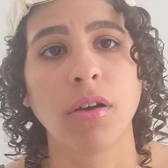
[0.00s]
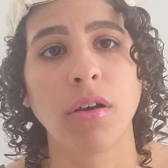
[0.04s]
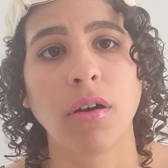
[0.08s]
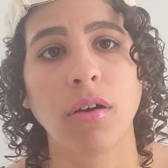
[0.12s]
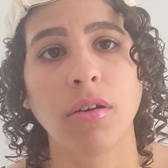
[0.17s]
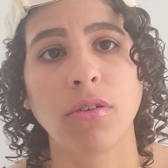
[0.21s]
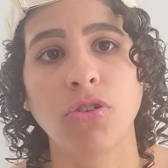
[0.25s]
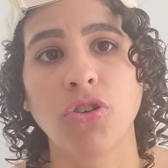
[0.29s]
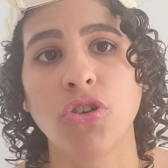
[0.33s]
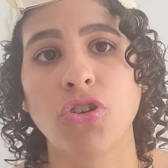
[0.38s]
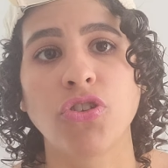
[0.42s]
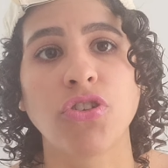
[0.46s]

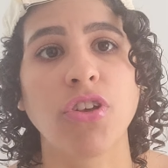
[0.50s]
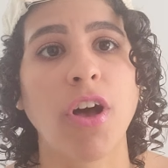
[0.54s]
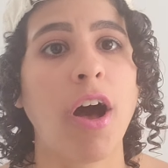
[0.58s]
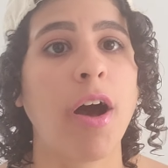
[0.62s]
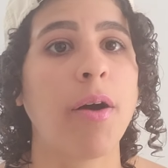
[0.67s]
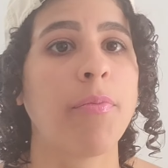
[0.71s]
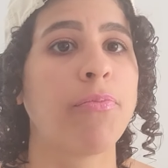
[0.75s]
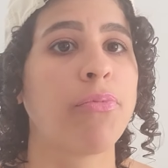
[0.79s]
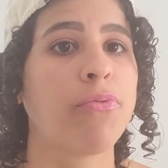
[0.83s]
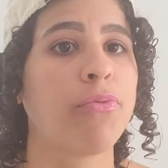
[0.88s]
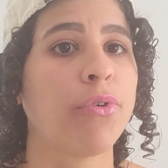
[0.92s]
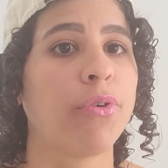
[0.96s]
just
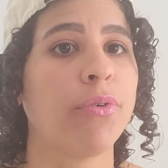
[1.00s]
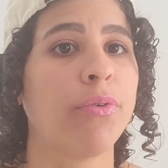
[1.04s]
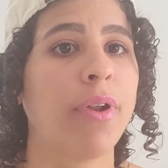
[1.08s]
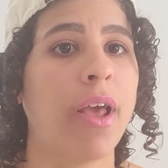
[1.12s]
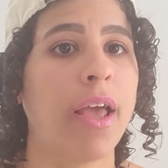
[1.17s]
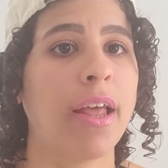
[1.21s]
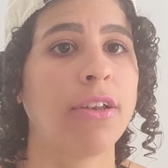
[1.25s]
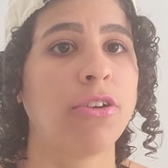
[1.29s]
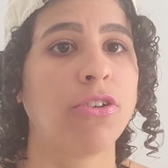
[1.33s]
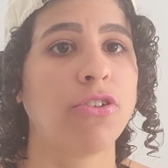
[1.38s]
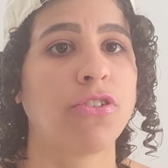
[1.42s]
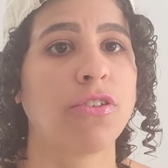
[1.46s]
uproot
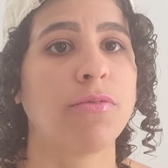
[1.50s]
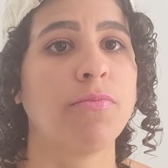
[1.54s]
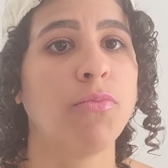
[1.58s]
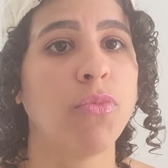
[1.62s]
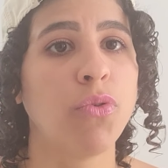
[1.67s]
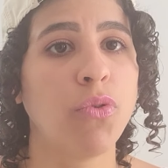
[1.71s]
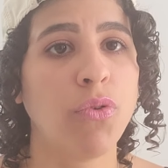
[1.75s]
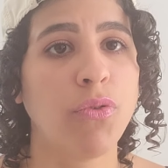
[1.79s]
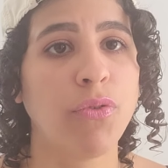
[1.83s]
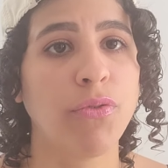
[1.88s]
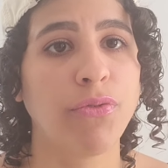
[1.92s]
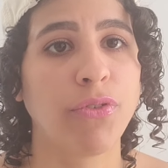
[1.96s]
and just
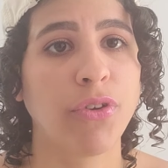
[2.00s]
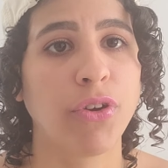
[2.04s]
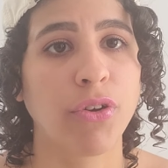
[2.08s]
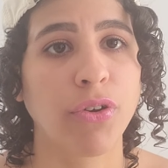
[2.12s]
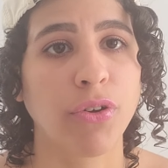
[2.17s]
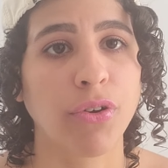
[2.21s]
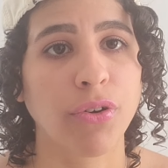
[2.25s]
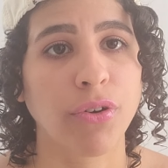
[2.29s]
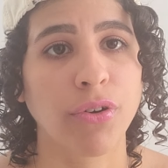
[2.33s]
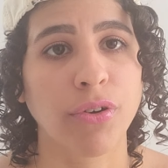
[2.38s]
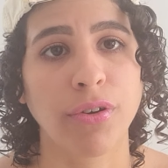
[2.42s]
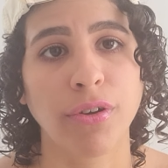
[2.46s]
move
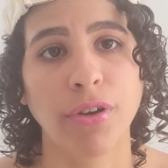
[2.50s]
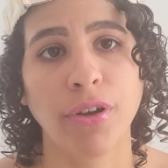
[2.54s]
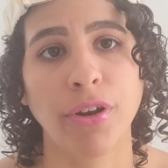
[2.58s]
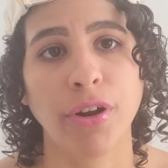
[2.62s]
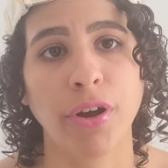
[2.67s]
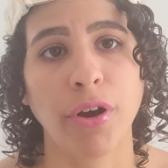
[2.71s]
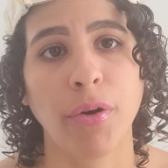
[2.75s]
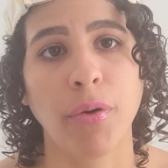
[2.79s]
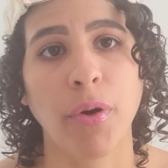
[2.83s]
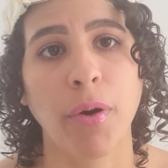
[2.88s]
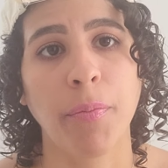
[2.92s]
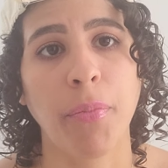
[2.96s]
your, you
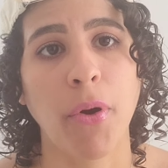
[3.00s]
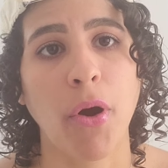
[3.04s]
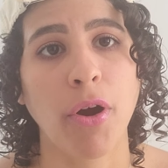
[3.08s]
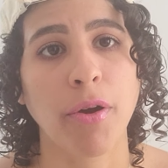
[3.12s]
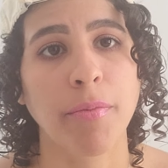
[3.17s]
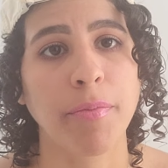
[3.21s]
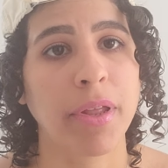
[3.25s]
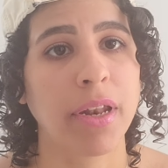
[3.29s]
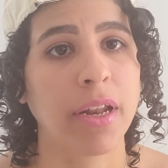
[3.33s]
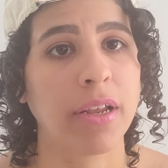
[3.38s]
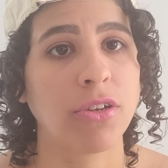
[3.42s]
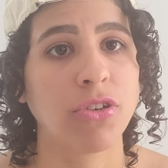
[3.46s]
know,
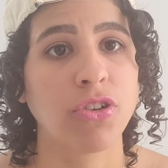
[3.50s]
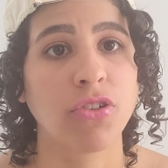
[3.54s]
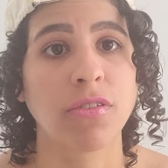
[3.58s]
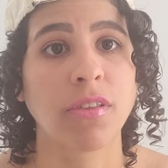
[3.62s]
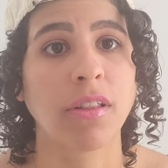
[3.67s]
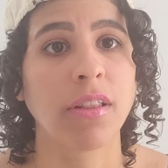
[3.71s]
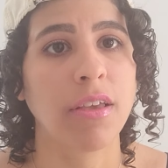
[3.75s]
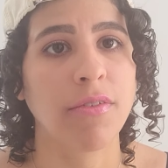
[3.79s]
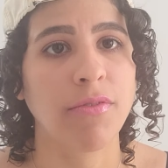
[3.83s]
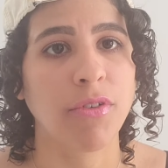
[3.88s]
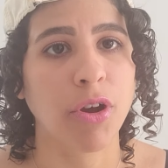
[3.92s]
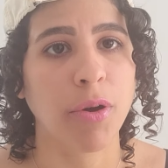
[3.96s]
apartment and just
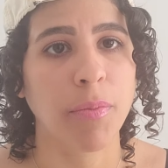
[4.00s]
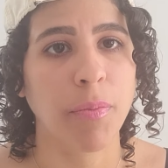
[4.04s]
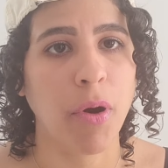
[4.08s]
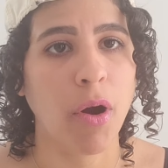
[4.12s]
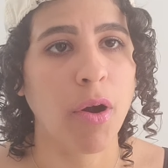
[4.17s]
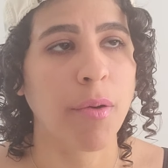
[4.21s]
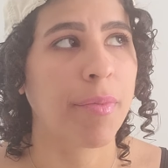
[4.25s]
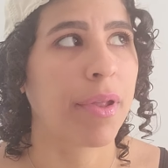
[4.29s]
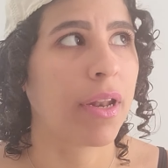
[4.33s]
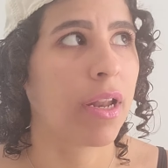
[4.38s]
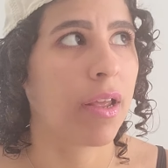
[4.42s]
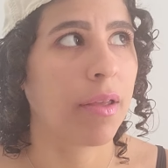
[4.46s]
leave your
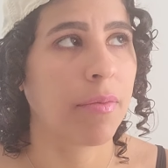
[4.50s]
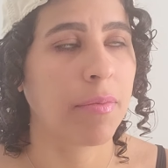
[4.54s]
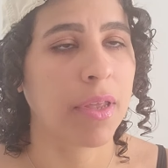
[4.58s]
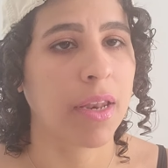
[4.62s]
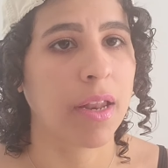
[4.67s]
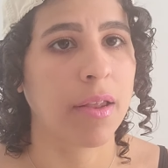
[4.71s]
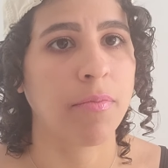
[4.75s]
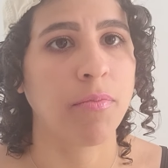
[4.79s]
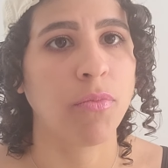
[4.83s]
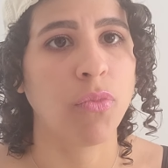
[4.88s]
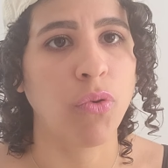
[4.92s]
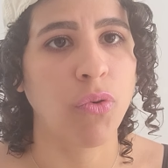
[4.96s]
apartment,
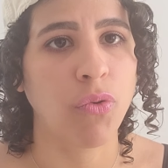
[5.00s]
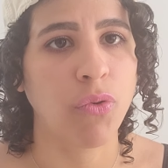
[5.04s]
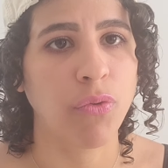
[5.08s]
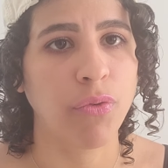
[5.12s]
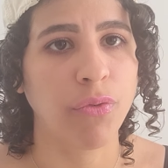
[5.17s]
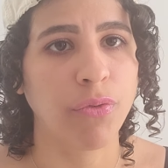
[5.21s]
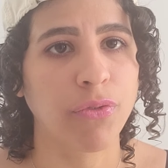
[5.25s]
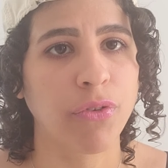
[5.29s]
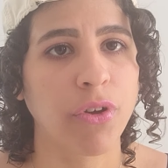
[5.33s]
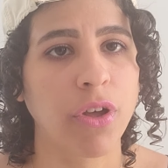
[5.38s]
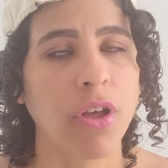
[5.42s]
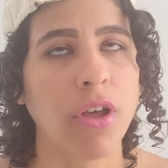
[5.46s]
and move.
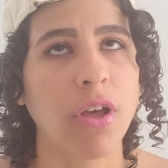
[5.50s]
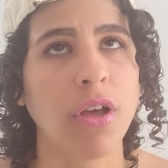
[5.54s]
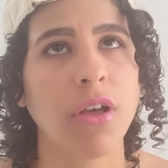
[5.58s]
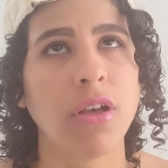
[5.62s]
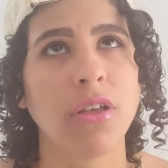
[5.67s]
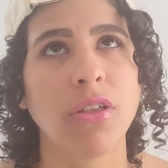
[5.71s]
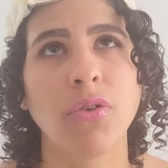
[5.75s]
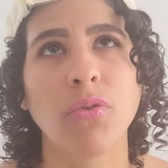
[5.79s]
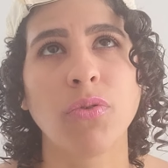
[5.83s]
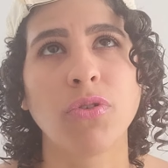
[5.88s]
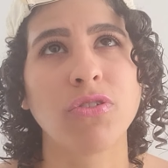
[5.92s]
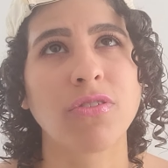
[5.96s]

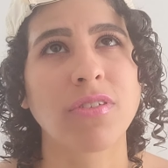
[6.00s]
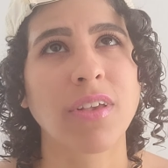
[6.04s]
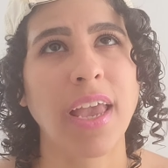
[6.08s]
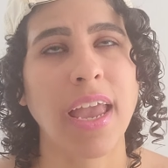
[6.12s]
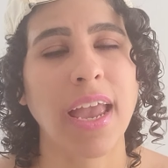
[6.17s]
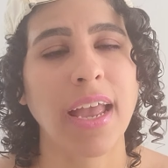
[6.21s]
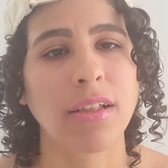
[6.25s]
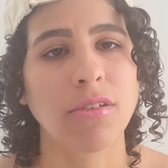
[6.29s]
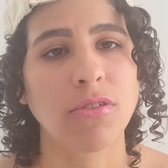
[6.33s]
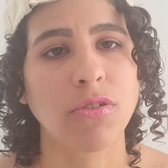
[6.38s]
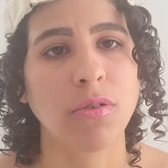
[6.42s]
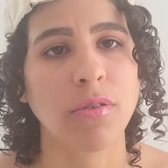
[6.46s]
You just
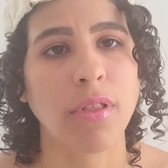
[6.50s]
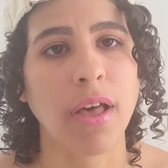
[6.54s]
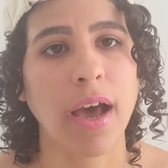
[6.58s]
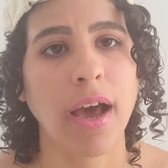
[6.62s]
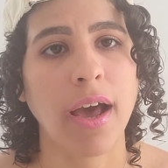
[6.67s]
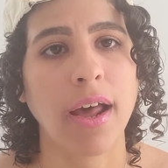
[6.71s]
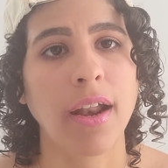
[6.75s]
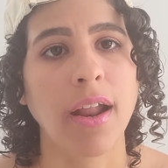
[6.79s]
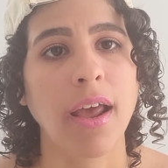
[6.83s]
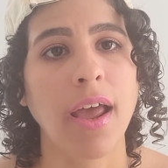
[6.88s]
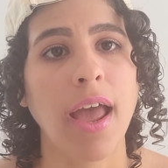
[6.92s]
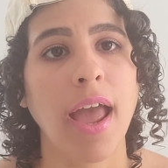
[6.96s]
can't do
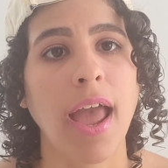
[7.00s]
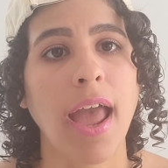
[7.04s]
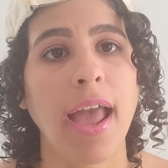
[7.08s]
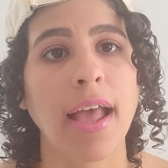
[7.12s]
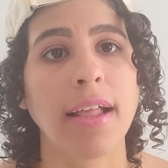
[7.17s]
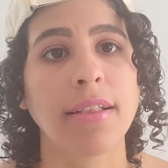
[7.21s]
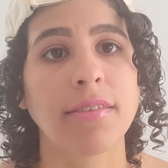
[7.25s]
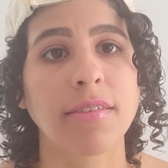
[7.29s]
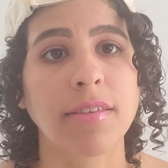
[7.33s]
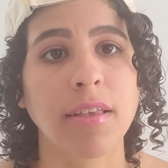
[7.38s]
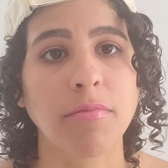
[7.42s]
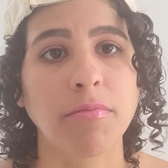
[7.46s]
that.
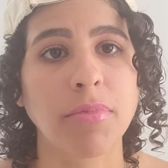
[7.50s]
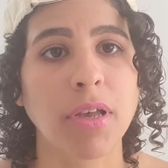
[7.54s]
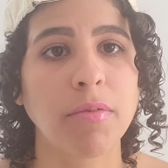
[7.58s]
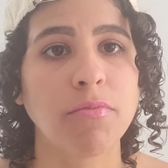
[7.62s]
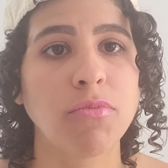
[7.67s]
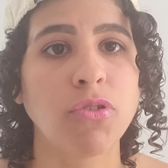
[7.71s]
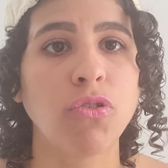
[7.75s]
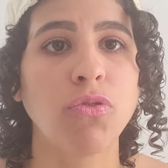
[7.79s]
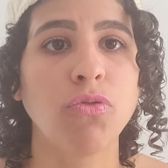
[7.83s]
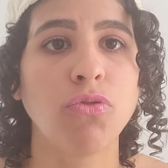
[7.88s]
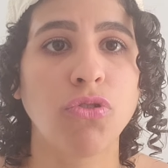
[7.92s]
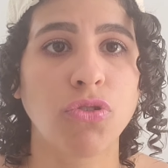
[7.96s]
And
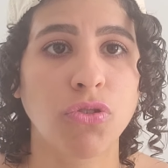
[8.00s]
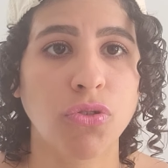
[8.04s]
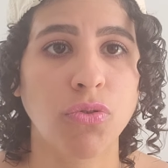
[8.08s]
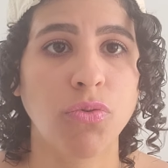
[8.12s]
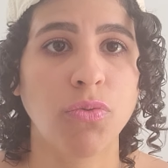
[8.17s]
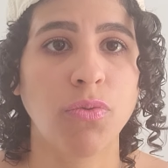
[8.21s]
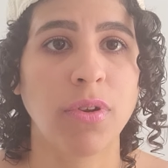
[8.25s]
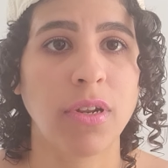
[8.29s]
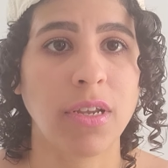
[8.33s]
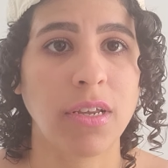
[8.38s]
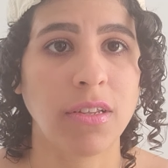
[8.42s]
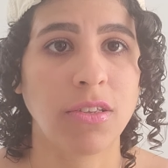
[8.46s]
sometimes you
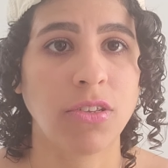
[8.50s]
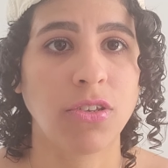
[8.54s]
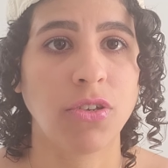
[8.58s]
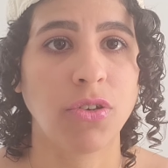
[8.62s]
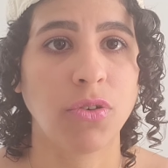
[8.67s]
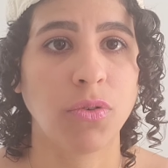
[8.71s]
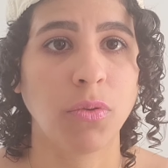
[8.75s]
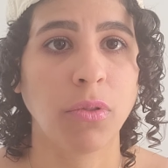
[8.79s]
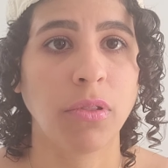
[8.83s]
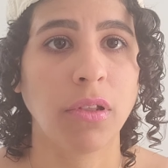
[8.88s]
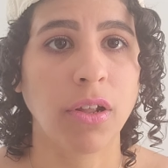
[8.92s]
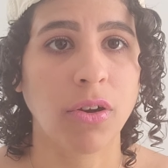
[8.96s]
do need
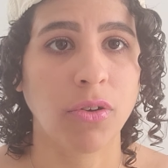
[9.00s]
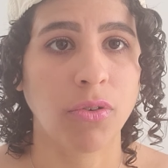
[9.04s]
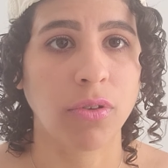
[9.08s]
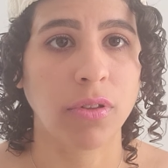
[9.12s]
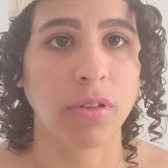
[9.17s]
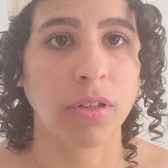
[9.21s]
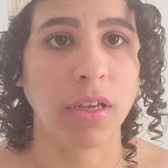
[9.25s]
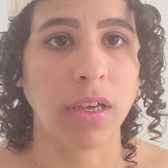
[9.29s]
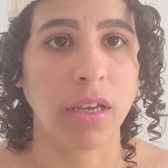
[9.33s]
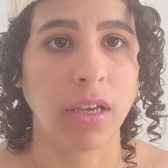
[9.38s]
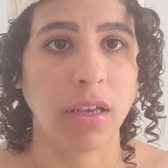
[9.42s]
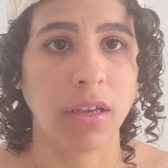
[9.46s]
to
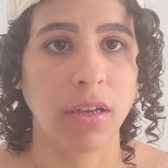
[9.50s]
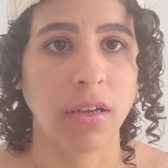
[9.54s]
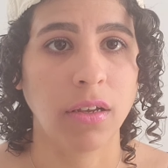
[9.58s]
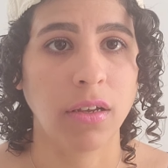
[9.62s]
literally,